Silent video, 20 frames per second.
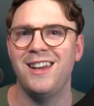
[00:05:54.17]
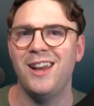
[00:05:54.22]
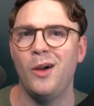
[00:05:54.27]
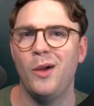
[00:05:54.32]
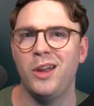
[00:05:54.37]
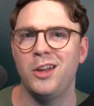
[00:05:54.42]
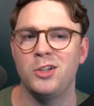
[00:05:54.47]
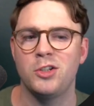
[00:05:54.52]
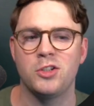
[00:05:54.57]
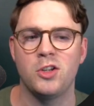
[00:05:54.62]
Now
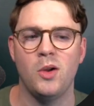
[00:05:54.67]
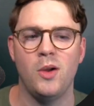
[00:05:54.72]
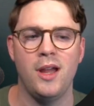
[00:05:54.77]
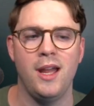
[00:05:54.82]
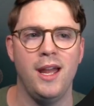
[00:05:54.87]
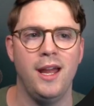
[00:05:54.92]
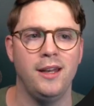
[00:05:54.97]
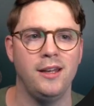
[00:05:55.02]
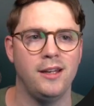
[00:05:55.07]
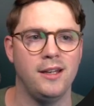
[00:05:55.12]
I can just go
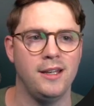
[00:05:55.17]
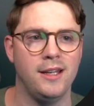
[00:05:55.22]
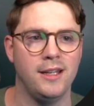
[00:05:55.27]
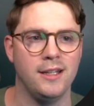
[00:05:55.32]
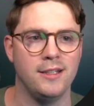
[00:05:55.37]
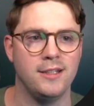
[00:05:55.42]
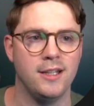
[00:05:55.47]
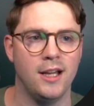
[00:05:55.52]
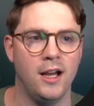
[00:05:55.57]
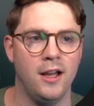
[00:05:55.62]
ahead and
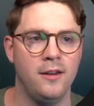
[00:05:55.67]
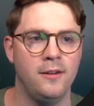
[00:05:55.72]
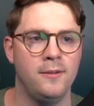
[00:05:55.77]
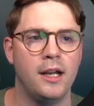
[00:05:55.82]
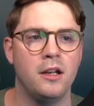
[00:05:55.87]
hit done.